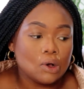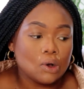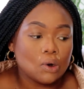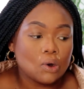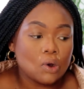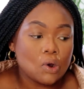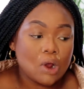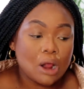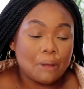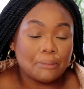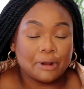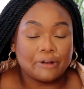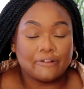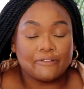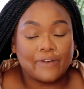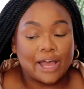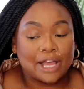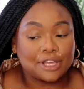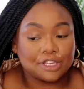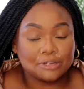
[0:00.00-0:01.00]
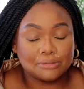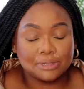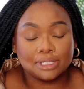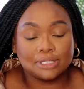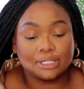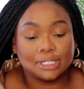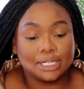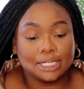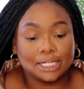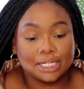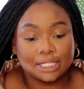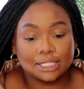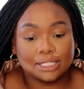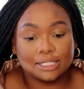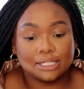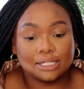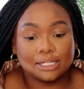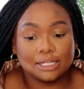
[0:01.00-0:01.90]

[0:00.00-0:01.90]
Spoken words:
Or I'm gonna vacuum seal it